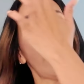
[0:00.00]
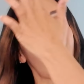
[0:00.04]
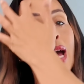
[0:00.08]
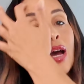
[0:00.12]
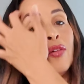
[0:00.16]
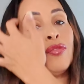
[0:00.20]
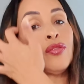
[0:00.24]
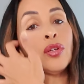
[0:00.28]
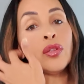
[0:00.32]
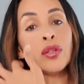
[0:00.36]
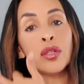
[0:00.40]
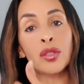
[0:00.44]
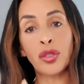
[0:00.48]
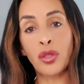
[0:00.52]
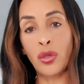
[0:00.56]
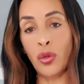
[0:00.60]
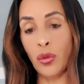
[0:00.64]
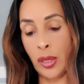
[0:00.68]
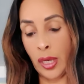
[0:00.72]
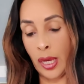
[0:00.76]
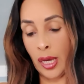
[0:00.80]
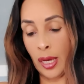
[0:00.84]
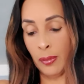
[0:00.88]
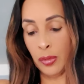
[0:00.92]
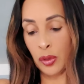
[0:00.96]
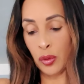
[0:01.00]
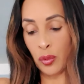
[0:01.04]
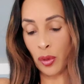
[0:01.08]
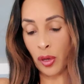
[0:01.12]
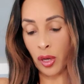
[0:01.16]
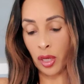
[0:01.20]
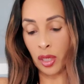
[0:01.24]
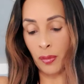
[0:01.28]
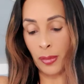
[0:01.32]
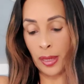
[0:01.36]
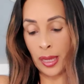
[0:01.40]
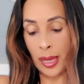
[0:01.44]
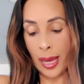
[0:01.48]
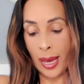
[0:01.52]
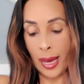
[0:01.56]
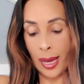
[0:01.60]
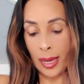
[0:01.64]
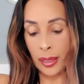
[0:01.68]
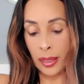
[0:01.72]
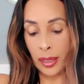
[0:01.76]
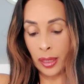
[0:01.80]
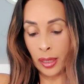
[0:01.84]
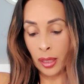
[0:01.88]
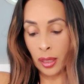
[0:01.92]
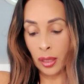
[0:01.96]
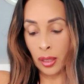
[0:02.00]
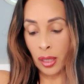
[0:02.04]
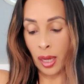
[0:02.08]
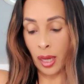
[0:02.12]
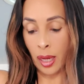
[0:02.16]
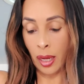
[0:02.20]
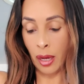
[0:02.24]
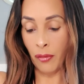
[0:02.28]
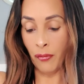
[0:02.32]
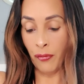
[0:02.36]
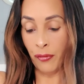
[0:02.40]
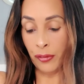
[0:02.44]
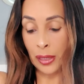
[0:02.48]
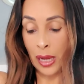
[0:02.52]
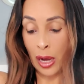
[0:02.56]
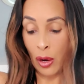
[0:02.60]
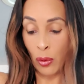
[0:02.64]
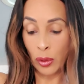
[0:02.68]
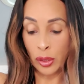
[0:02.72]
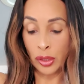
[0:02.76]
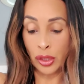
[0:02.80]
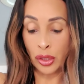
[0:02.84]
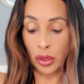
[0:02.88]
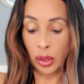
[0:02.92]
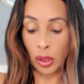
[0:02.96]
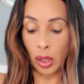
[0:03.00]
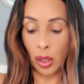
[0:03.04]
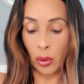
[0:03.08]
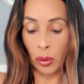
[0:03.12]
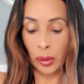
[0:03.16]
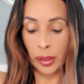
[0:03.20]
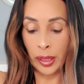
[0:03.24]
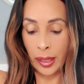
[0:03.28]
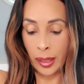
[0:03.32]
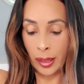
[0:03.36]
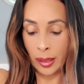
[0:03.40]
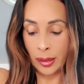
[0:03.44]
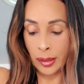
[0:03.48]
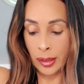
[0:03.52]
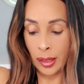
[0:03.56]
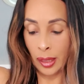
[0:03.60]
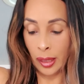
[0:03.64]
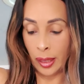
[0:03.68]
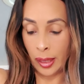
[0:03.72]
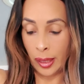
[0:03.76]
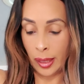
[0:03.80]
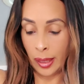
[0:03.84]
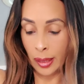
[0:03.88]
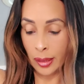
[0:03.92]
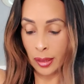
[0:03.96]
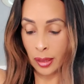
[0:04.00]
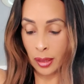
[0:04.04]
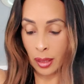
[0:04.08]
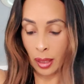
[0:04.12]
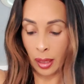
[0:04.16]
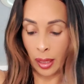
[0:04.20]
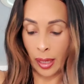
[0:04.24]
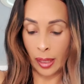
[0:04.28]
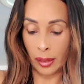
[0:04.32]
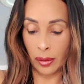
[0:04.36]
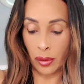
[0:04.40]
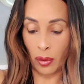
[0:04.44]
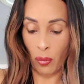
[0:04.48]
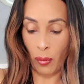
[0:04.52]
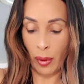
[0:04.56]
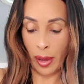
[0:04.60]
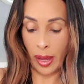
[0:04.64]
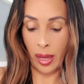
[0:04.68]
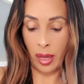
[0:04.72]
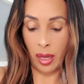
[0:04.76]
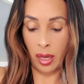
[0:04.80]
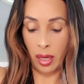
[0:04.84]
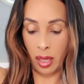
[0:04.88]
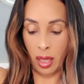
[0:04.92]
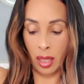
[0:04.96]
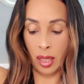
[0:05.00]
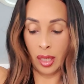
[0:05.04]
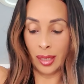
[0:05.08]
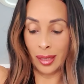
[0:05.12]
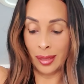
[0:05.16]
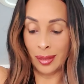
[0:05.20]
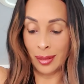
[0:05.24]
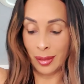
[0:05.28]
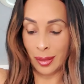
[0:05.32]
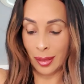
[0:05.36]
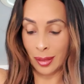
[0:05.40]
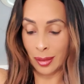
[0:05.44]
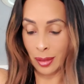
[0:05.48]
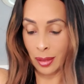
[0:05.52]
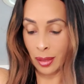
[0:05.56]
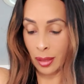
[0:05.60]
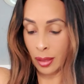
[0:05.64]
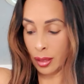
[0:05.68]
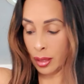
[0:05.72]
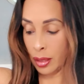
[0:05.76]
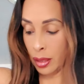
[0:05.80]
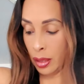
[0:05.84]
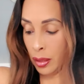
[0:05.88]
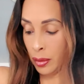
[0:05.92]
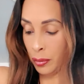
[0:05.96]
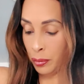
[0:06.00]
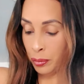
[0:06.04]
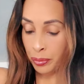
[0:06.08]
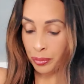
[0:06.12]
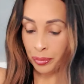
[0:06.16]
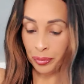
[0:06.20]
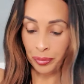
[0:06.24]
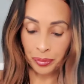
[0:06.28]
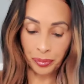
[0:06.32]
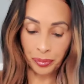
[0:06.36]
After the 2 cups, we're going to be adding flour slowly until it gets to like the right consistency.